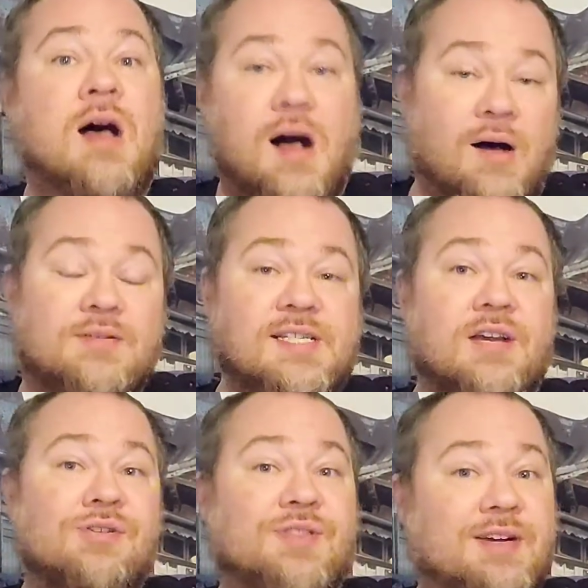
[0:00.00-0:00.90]

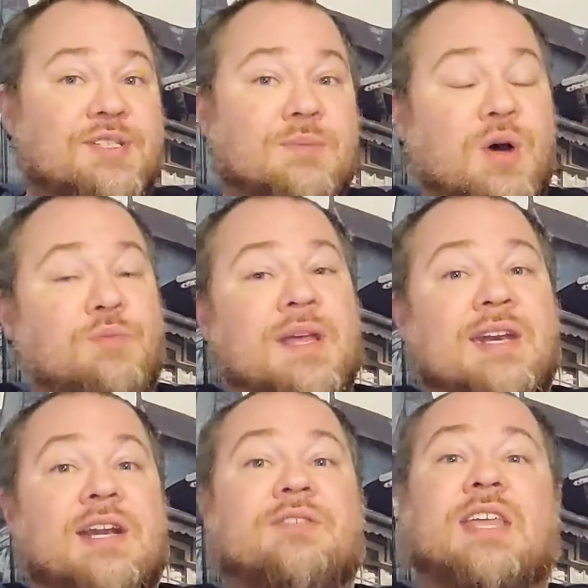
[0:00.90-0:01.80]
Also, there's a moment
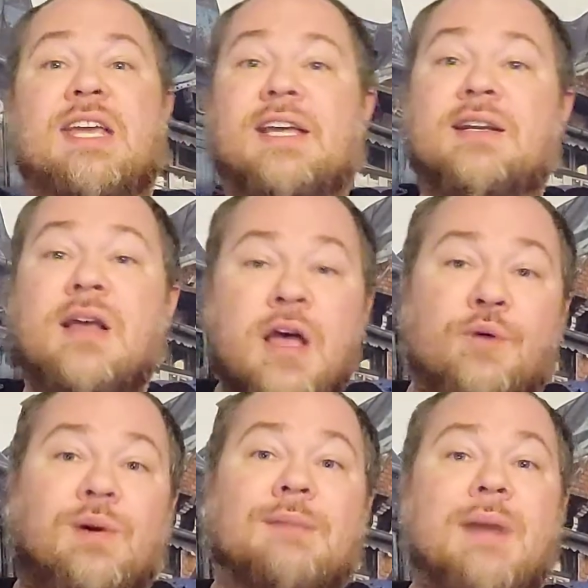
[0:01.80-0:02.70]
near the end
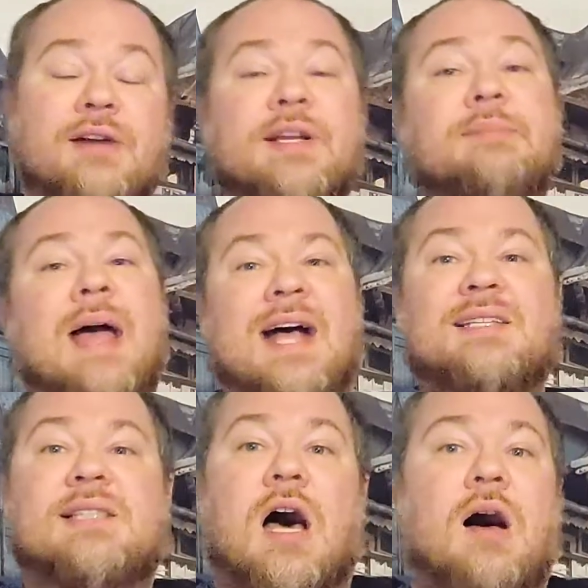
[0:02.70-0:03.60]
where Miriam has
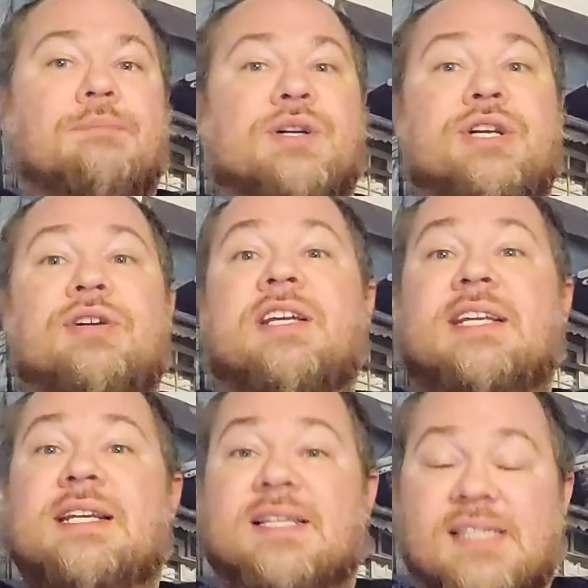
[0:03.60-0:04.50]
the
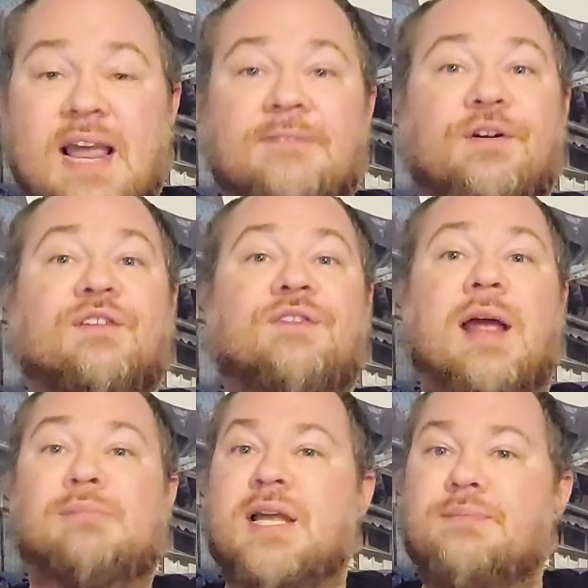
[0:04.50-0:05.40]
opportunity to save her
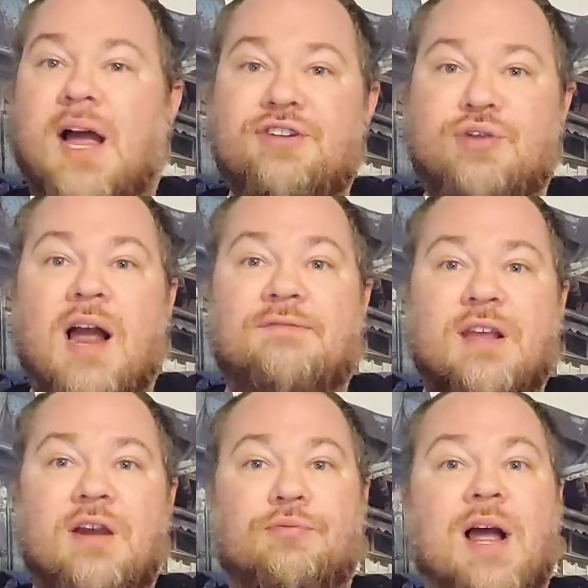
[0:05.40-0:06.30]
family by
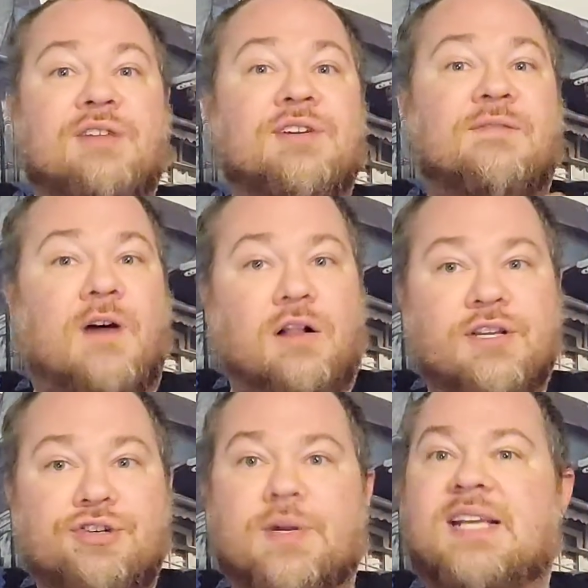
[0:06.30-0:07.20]
driving around a fallen
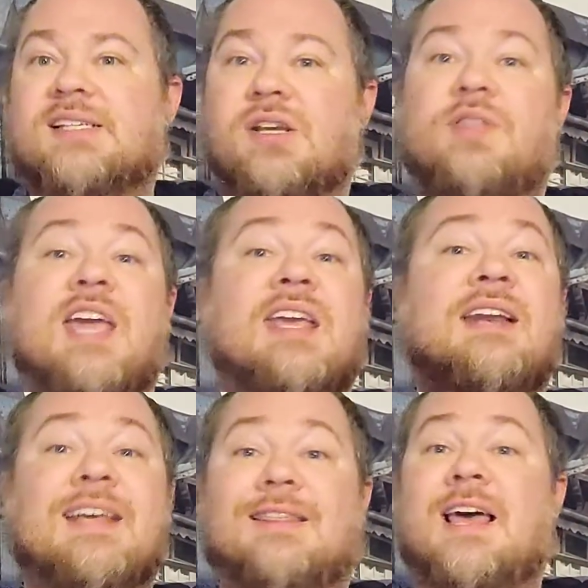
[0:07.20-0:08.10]
tree so they can
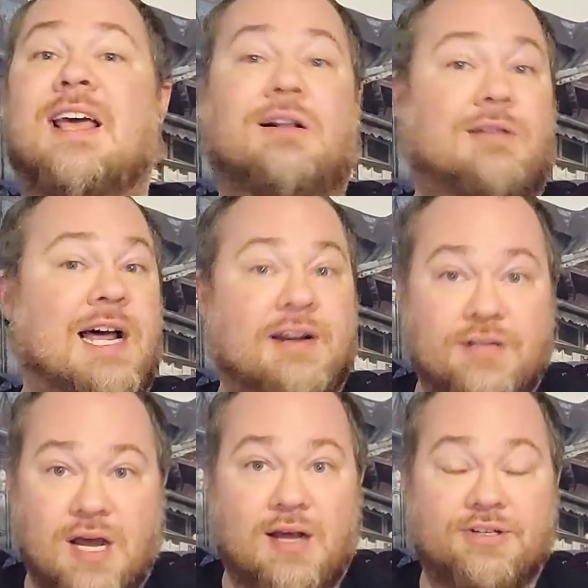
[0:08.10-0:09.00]
get the hell out of
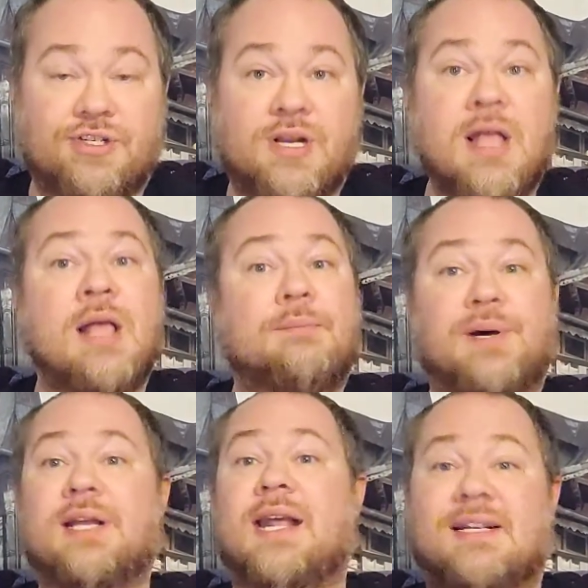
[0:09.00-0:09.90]
Dodge.
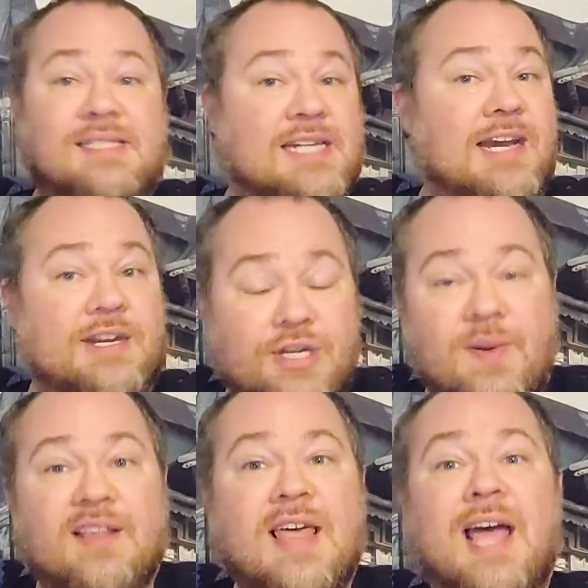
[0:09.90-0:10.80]
But instead of
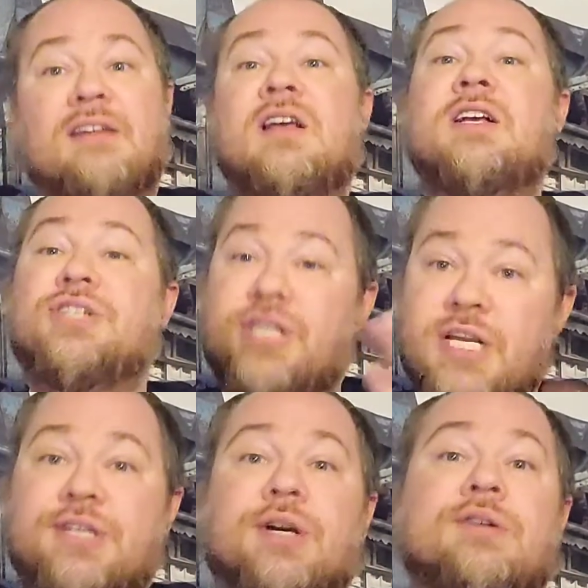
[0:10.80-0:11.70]
doing that, she
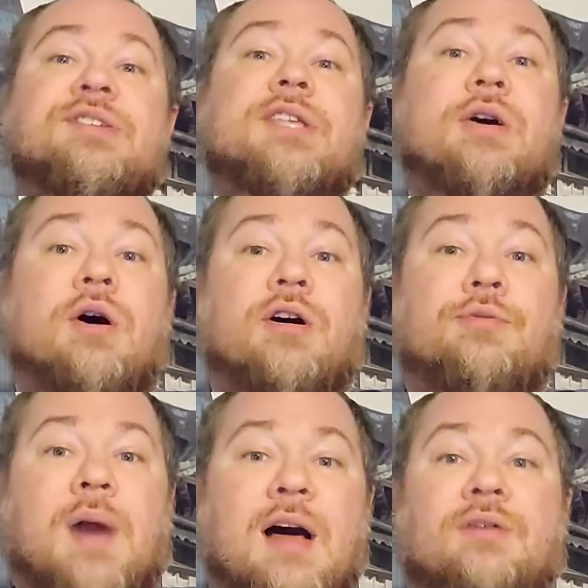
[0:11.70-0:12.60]
turns the car
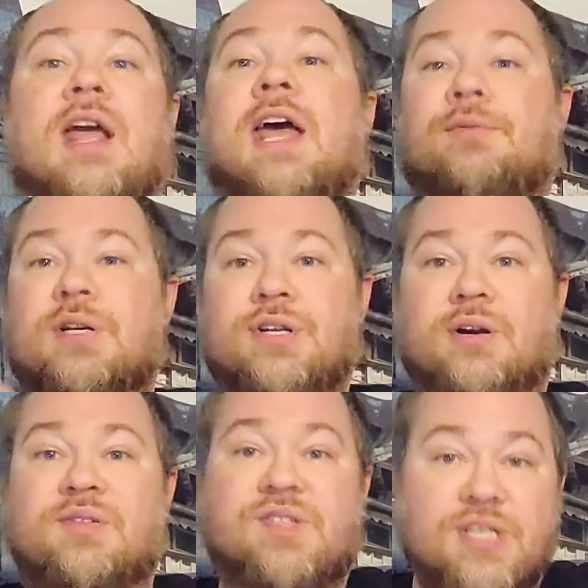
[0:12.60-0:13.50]
around and
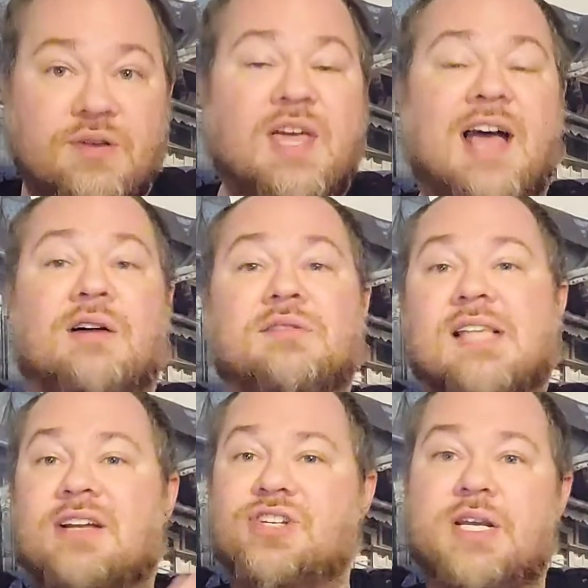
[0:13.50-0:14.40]
returns to the house
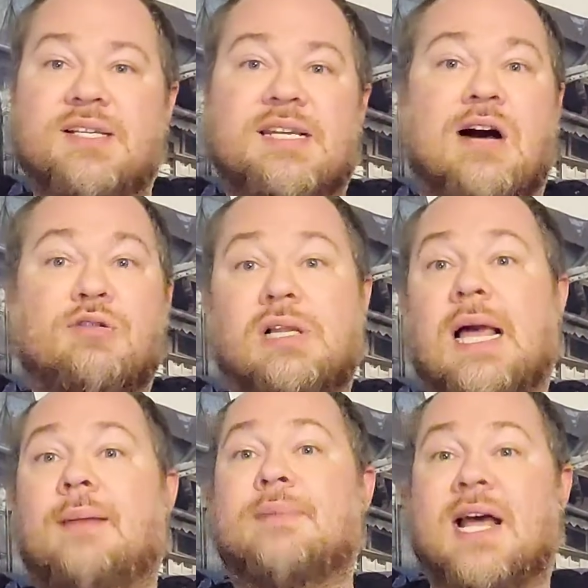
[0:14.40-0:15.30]
that she has now
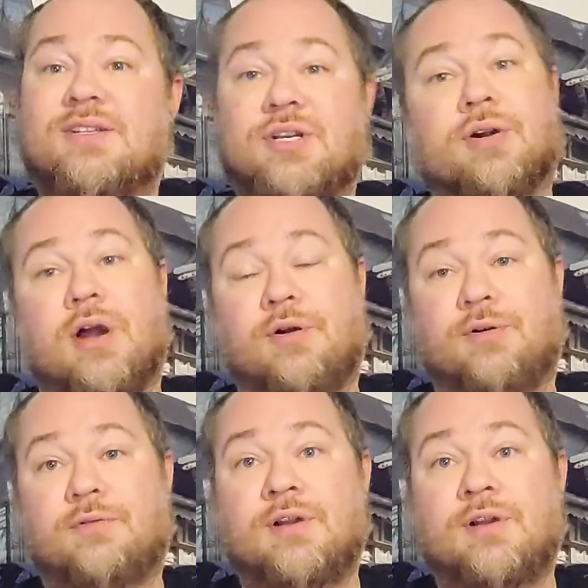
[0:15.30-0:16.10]
claimed as her own.